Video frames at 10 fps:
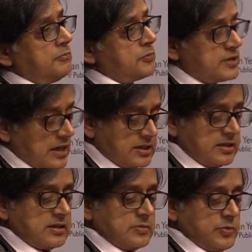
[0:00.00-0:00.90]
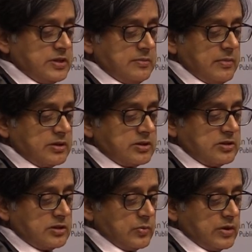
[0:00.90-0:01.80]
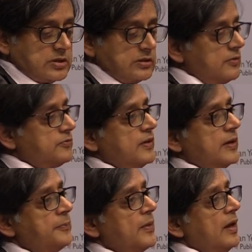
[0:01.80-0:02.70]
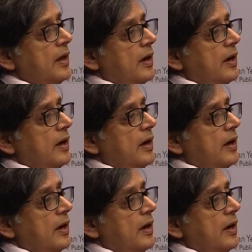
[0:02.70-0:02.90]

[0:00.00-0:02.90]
protectionism, which he mentions, the question of, uh,